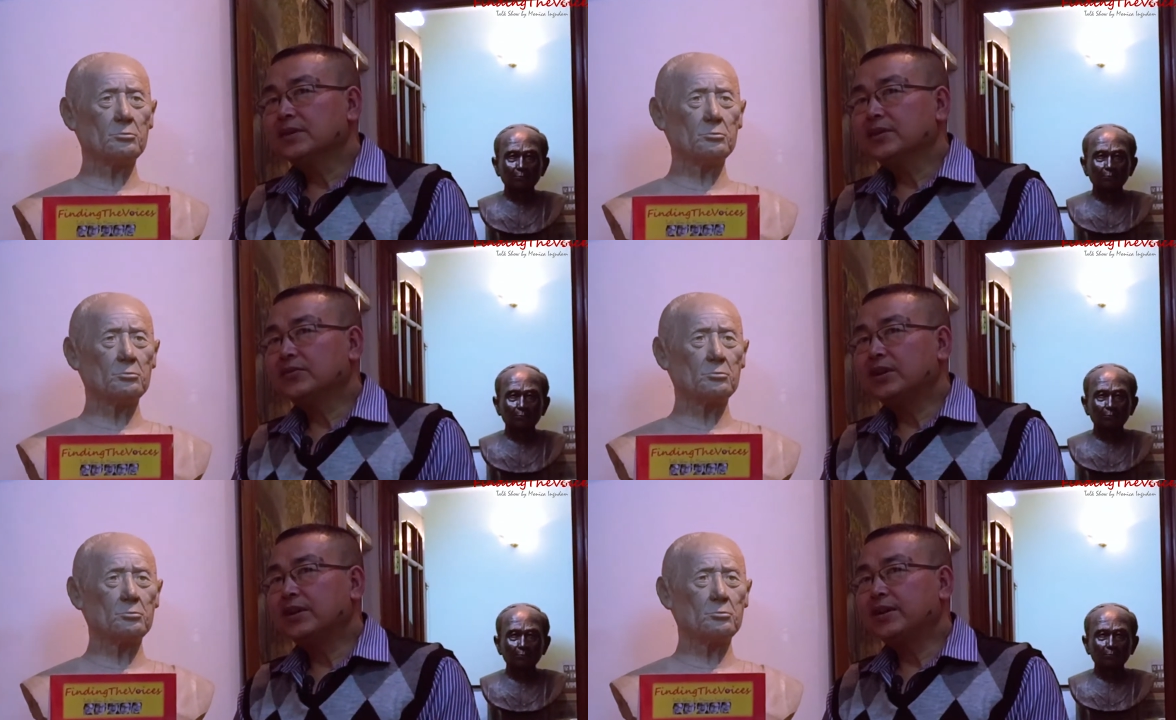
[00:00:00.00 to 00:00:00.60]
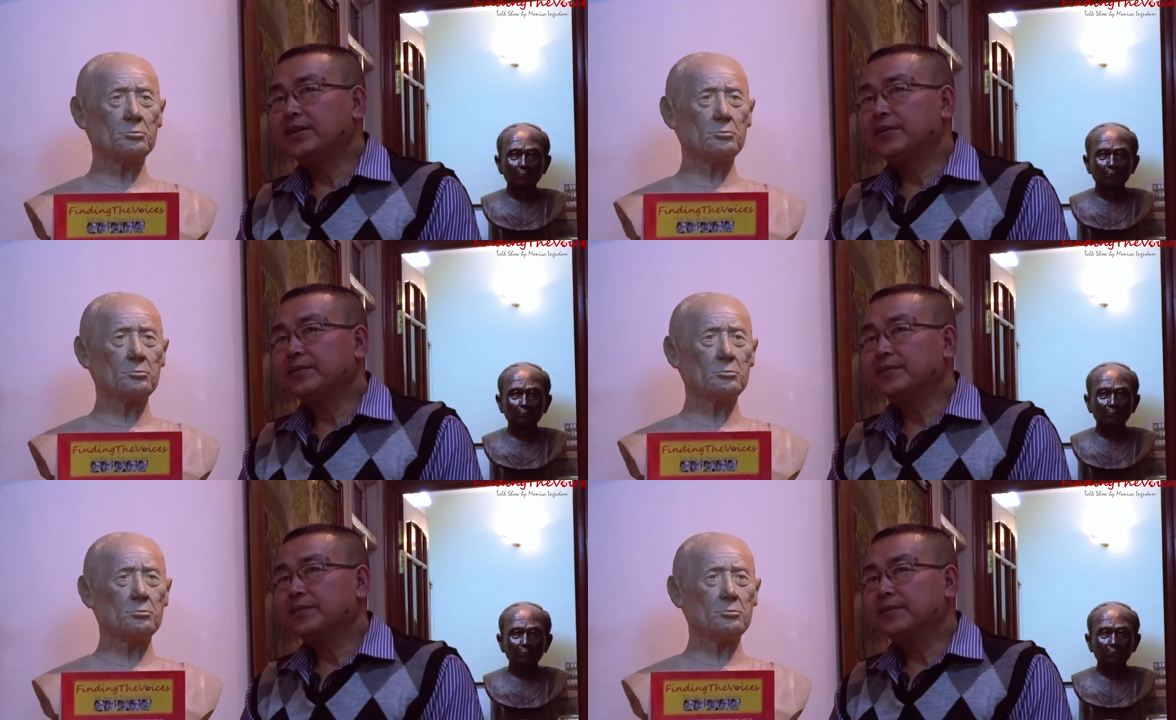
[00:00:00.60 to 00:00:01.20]
Speaker 1: actually
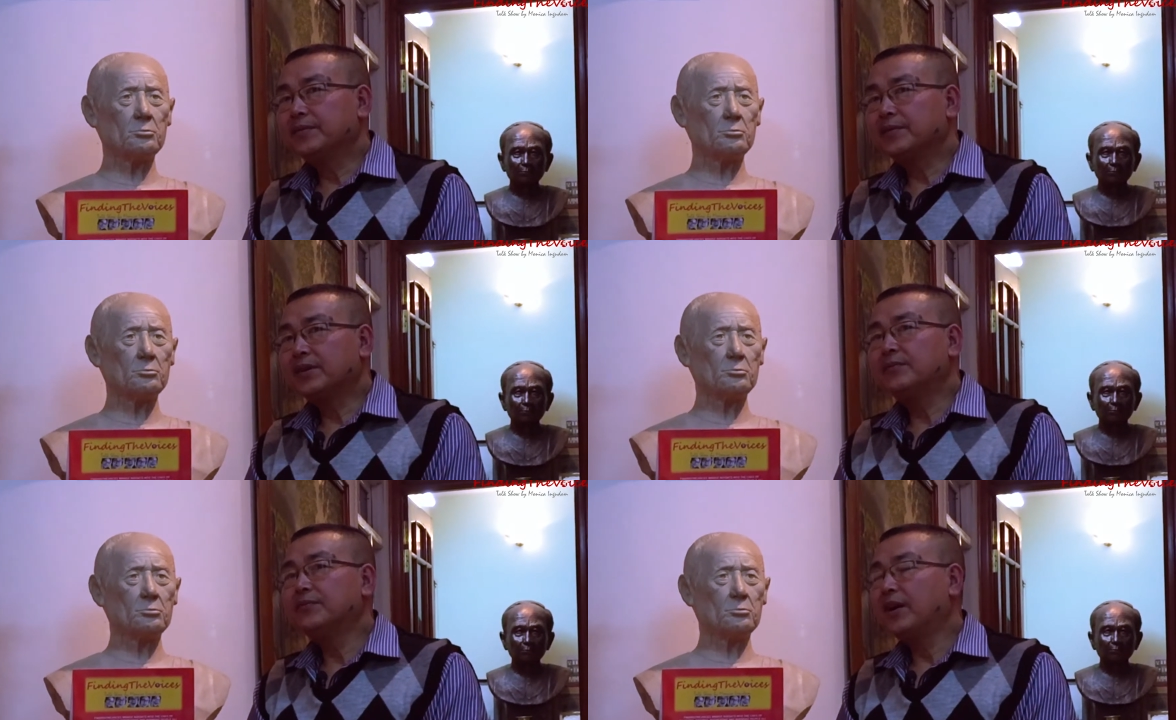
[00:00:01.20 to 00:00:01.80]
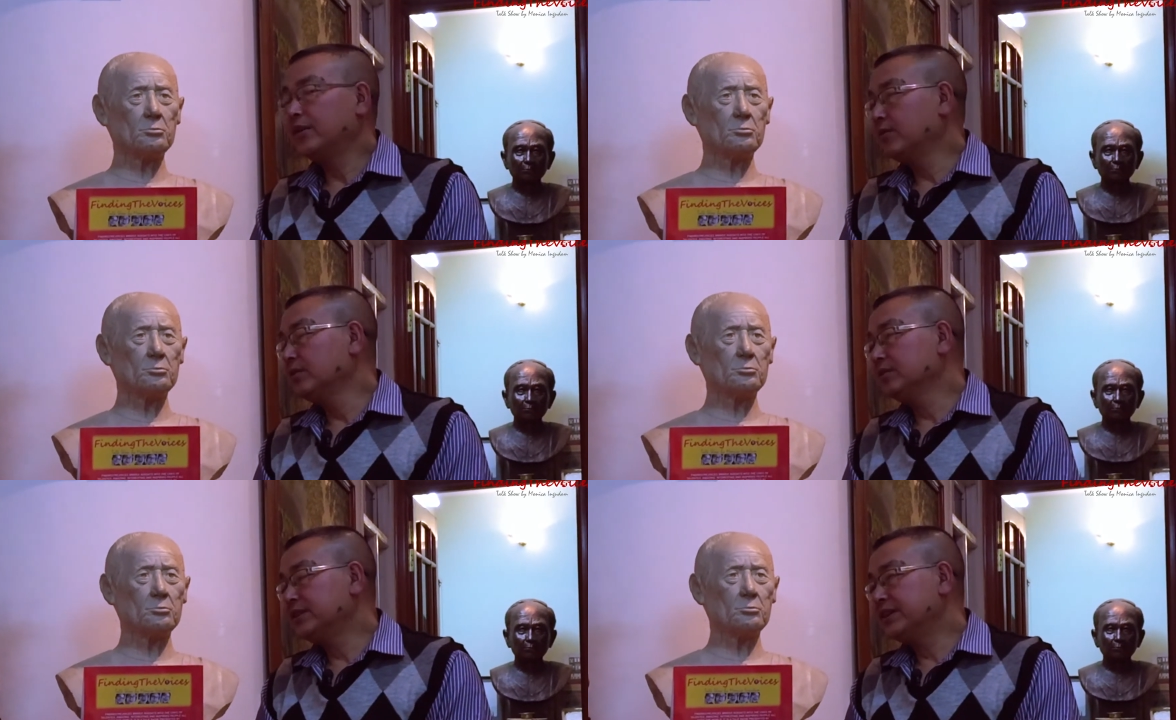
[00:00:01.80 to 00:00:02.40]
confine
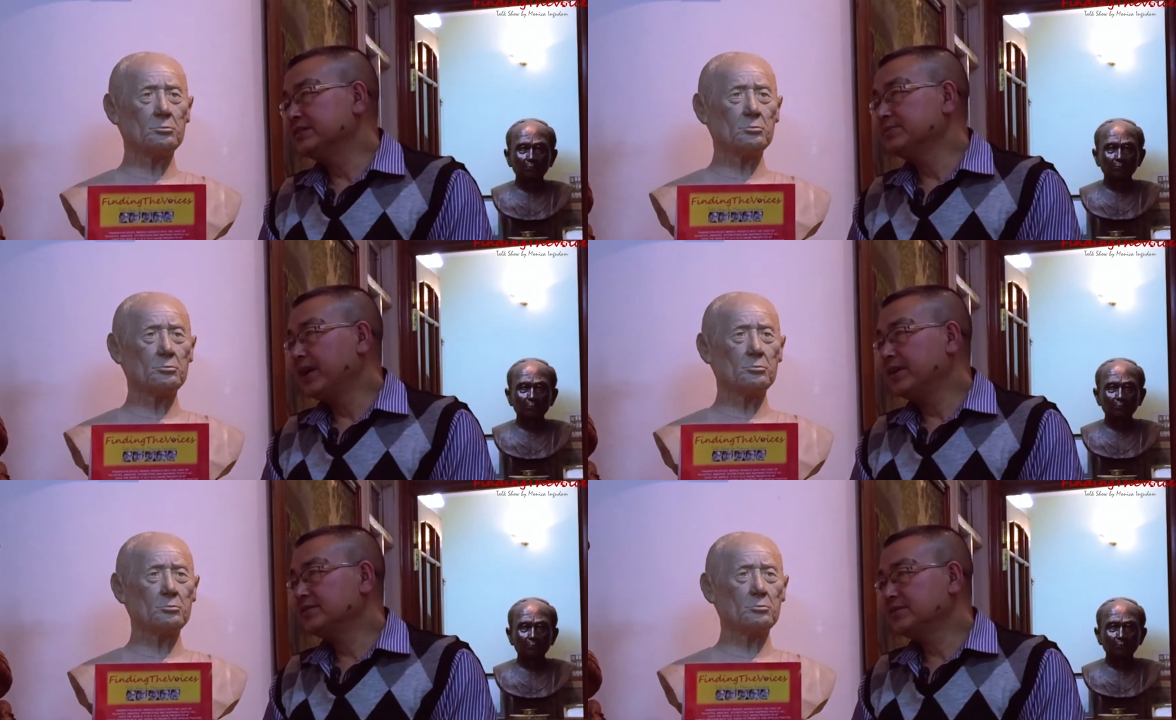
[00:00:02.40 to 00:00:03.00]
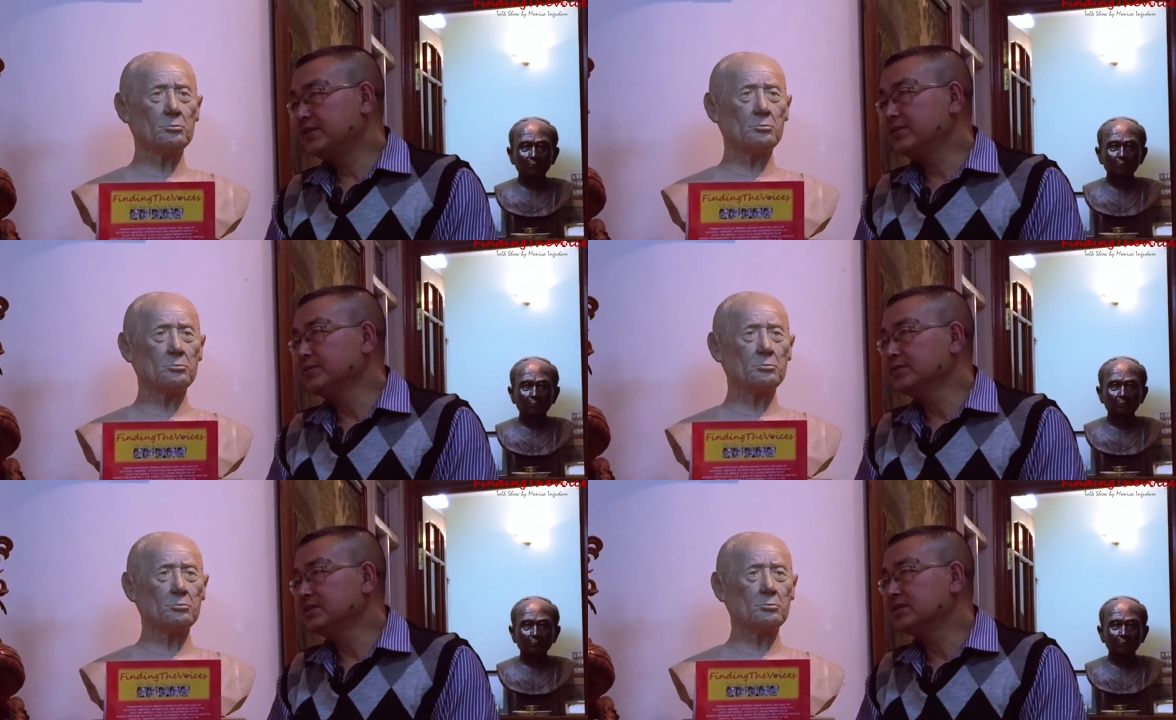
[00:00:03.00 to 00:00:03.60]
all days in my
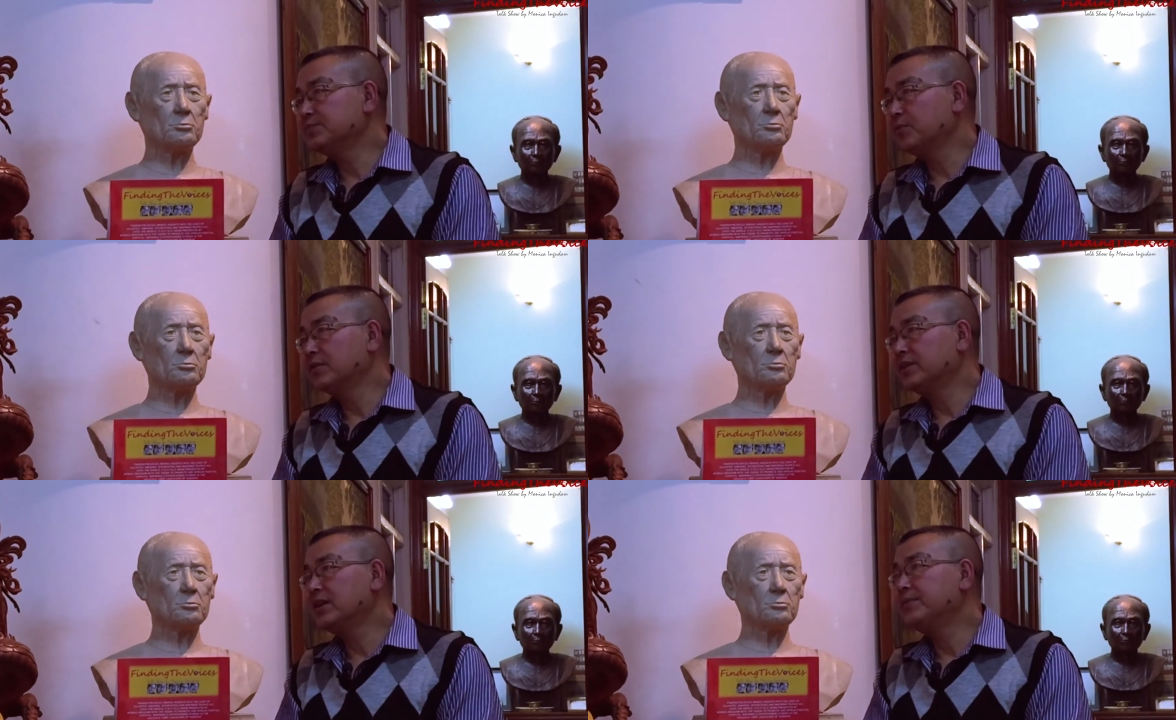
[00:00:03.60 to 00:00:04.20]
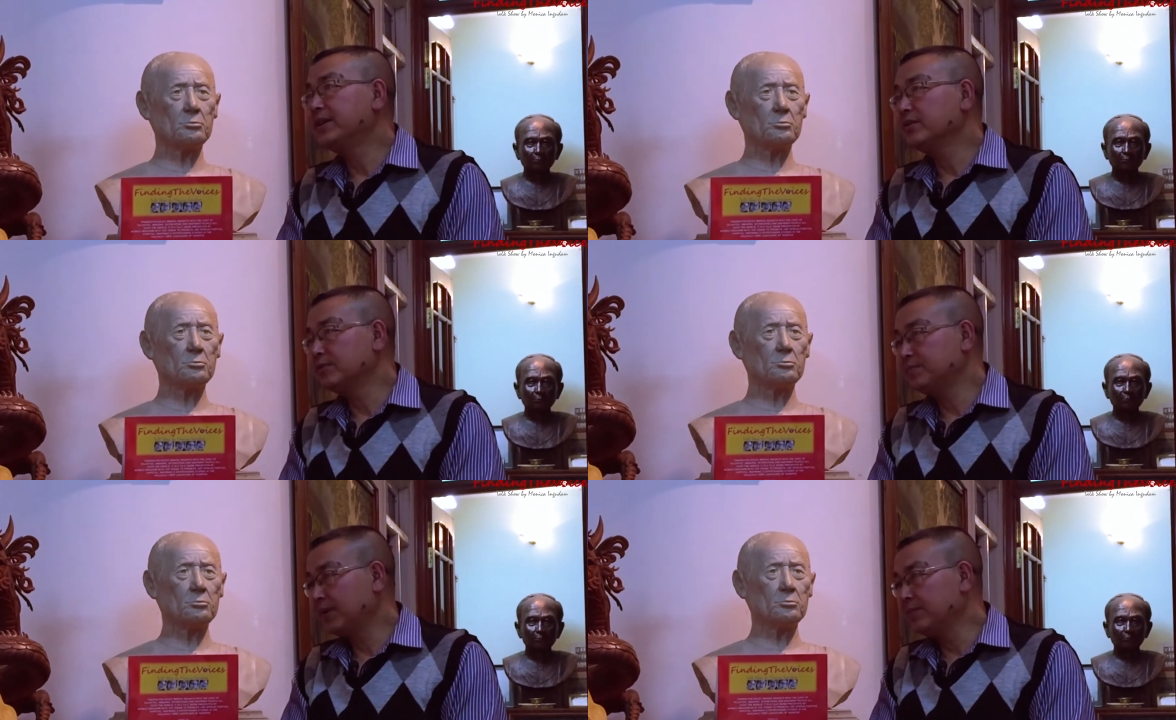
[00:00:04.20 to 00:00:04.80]
studios is for delivering
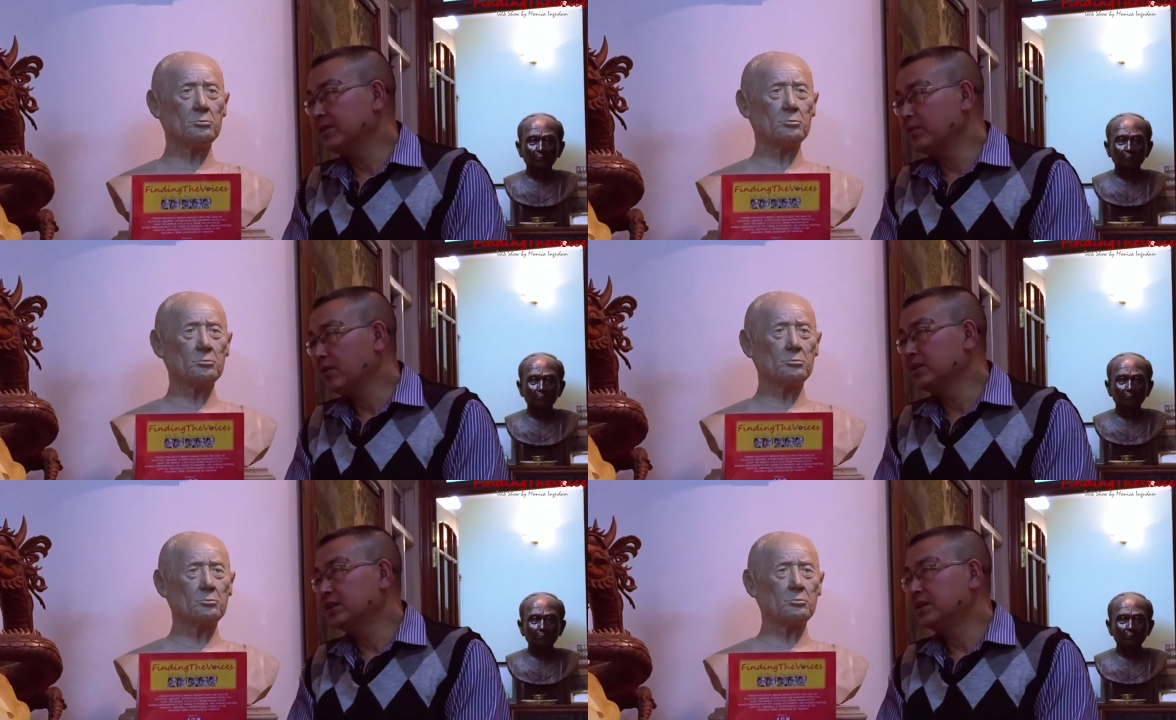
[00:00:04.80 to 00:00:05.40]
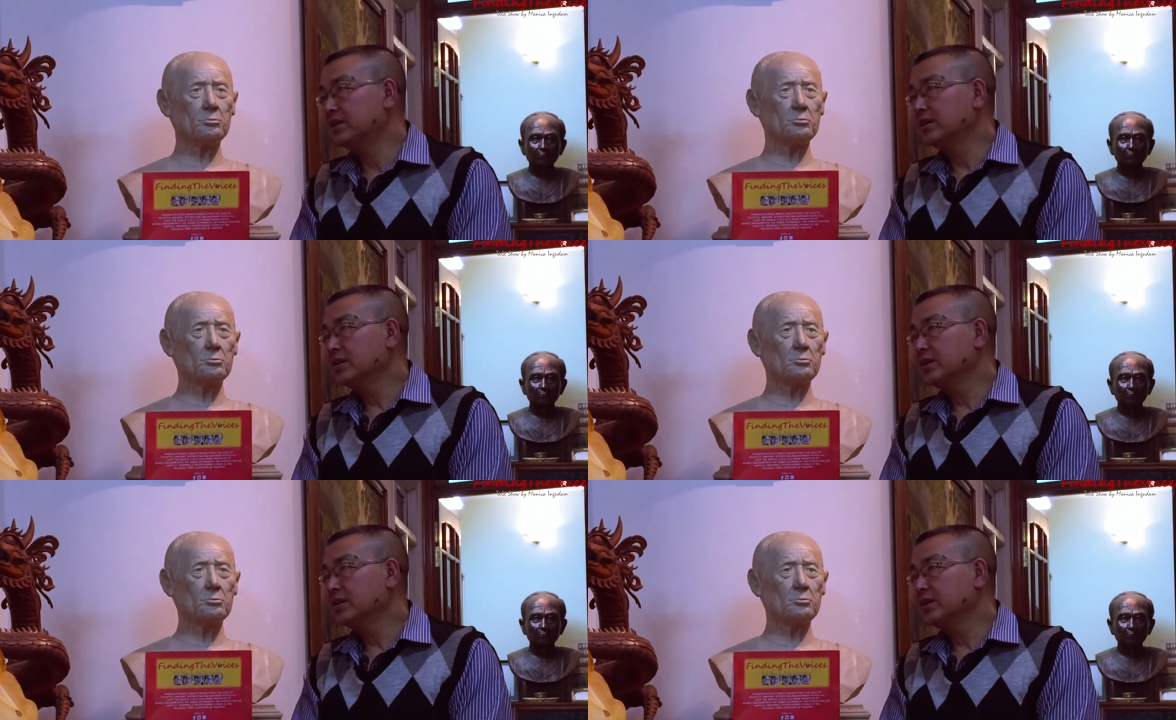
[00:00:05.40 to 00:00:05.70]
all public order